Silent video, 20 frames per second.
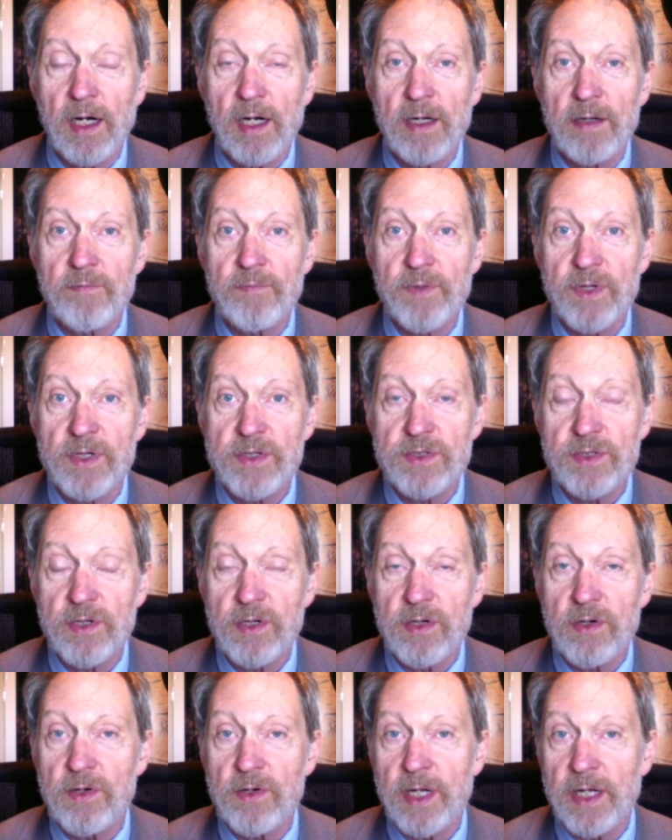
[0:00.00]
There's
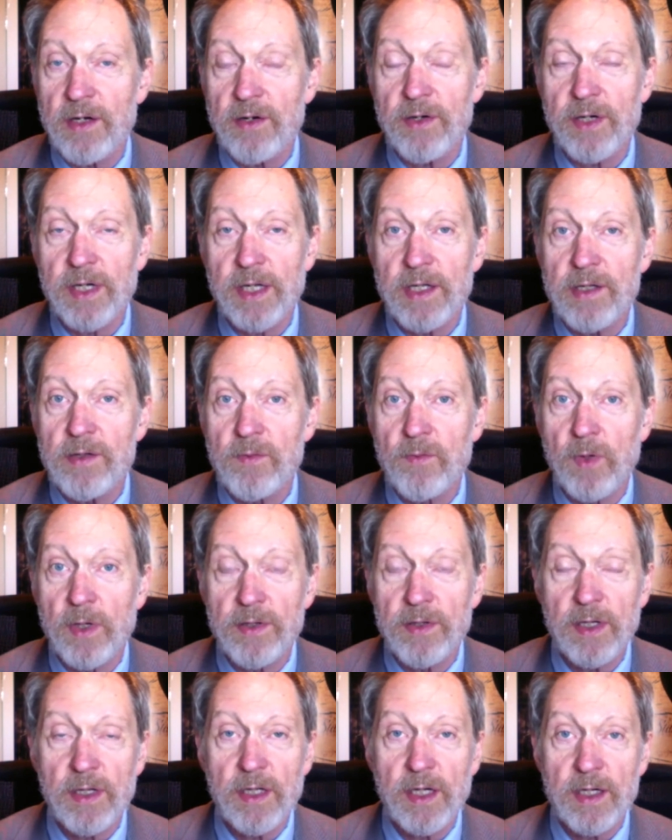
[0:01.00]
no hearing when
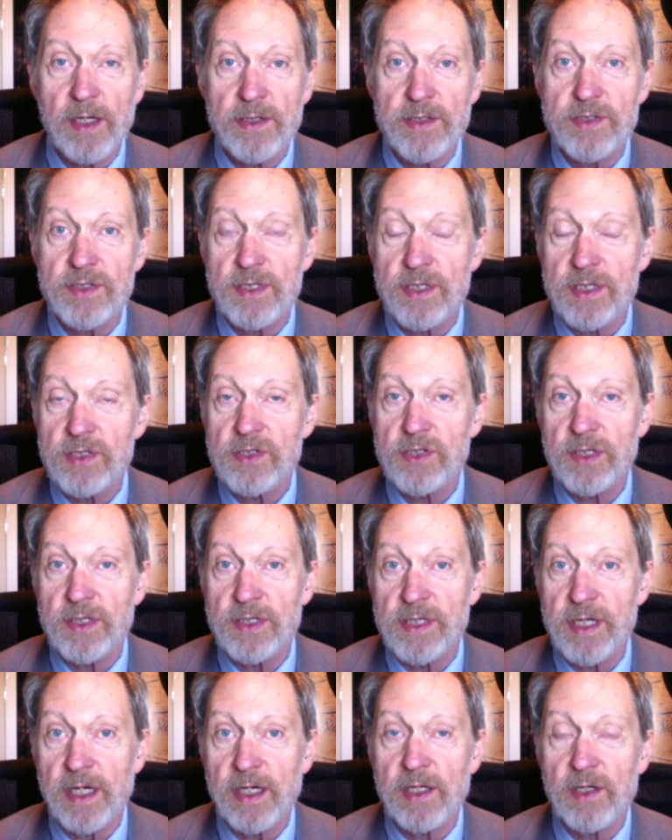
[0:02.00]
the gun is initially
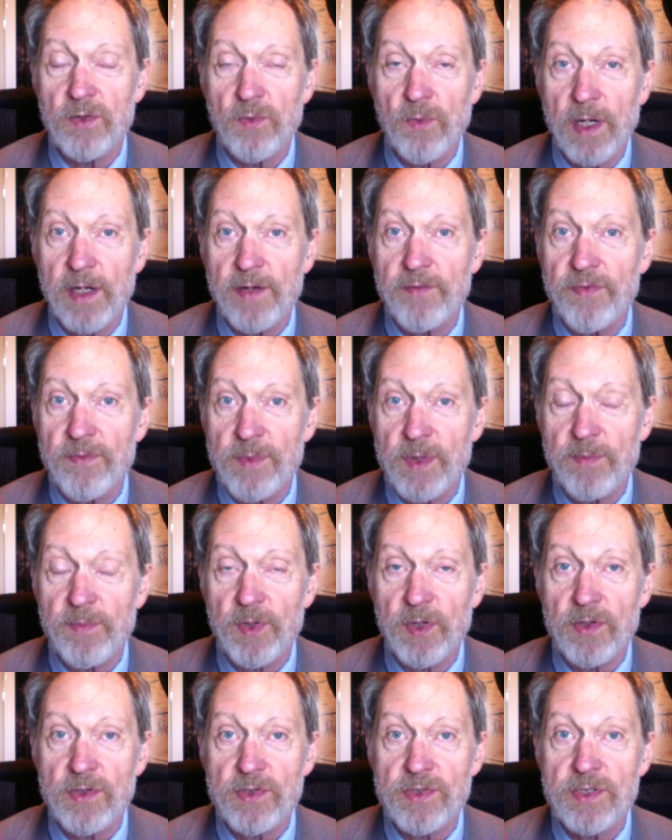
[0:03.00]
taken away from the
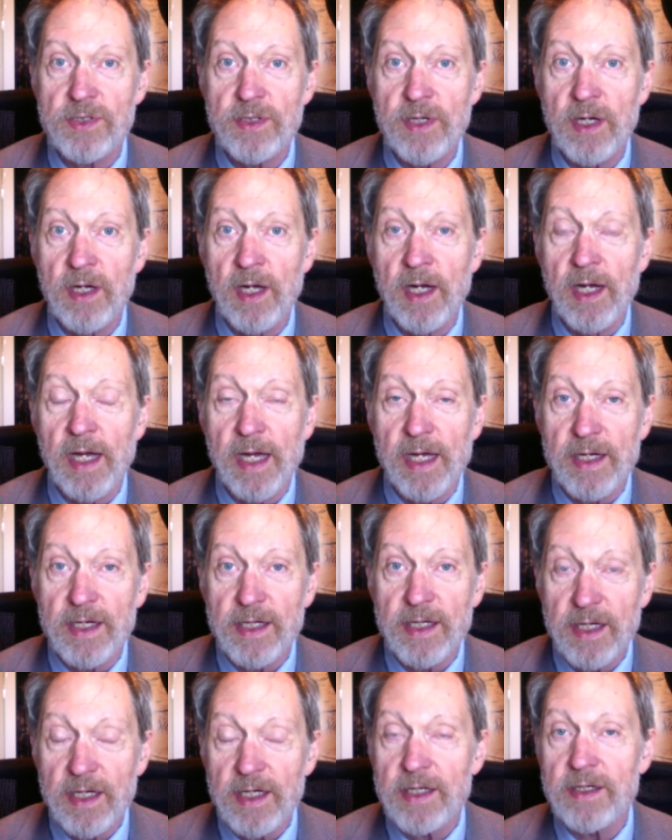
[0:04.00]
person. And
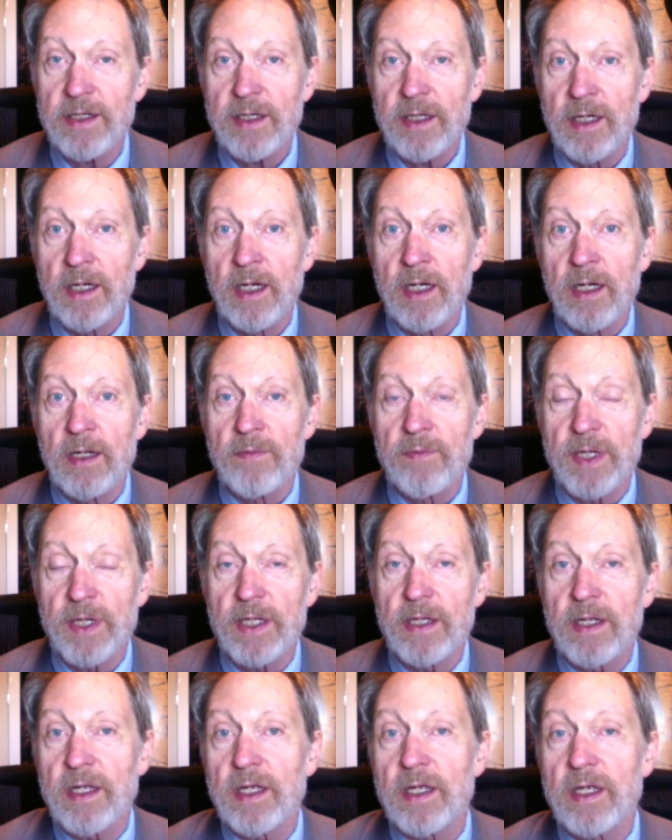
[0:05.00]
again,
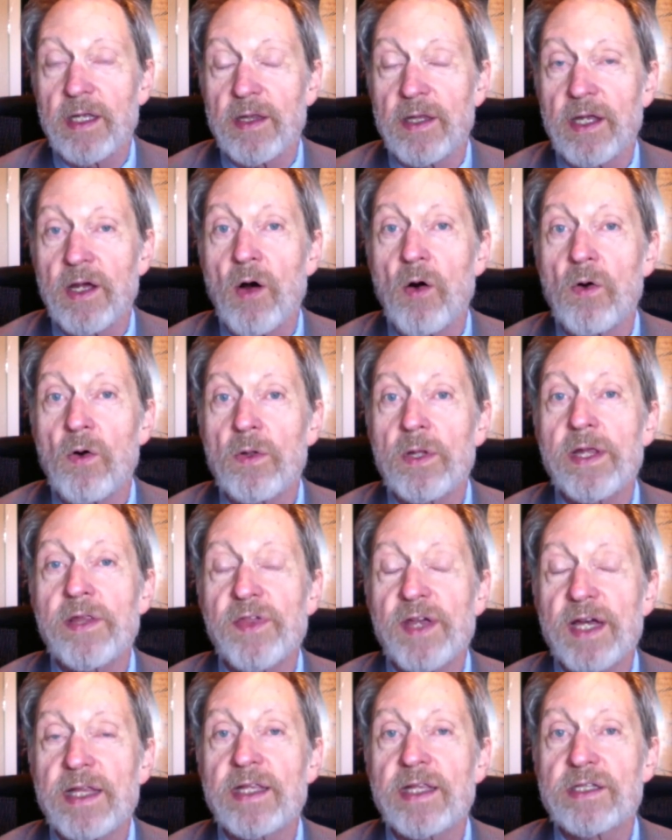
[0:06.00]
the only
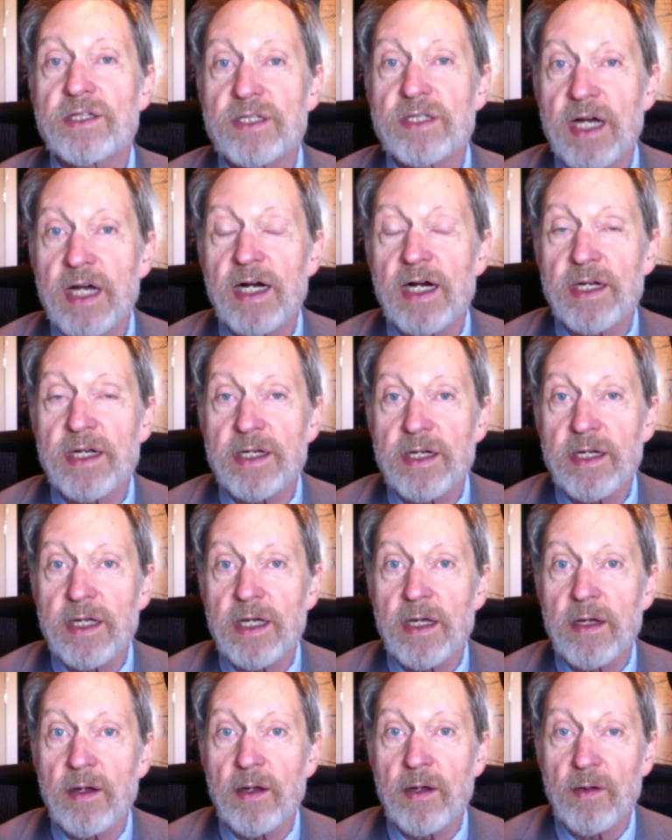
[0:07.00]
thing that's done
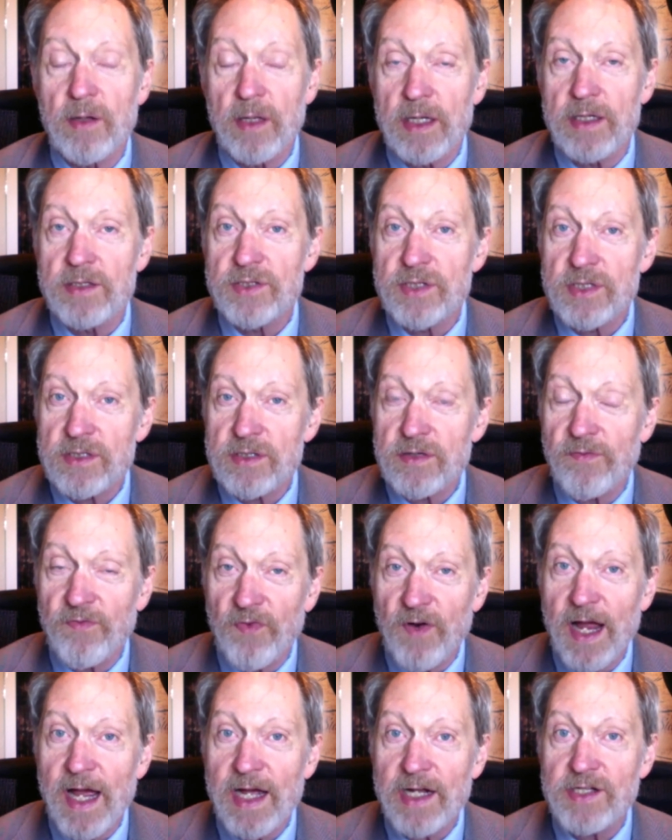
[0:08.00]
is just a
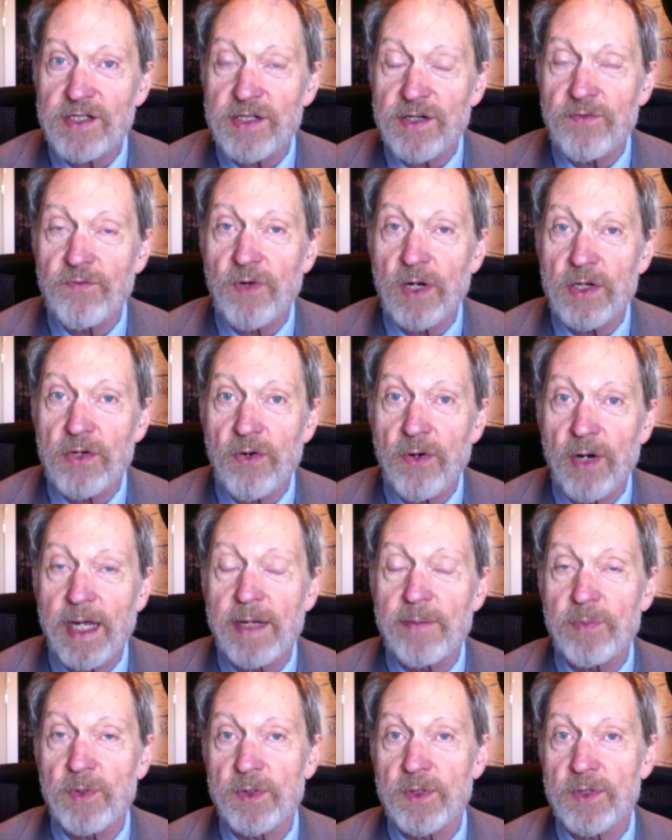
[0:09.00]
fraction of what you're
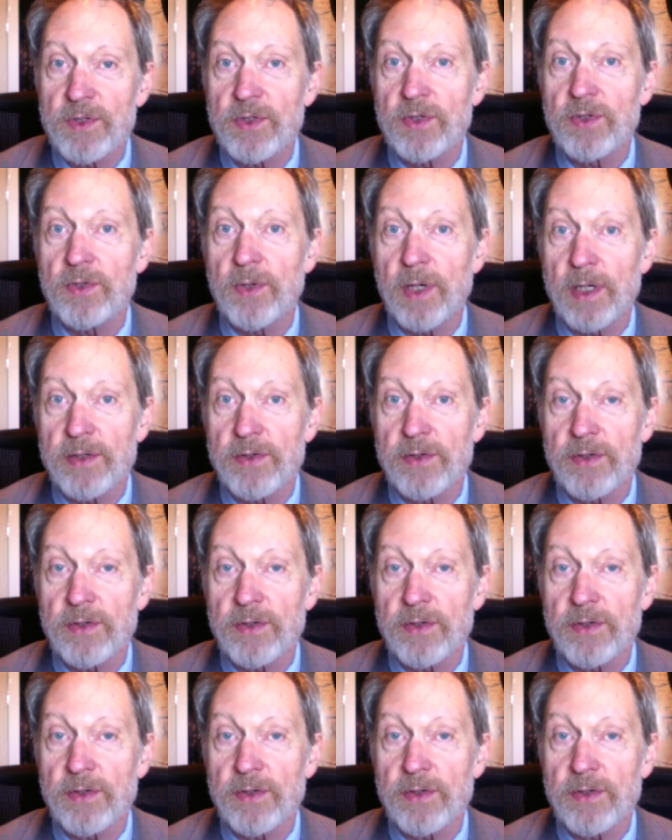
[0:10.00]
able to do under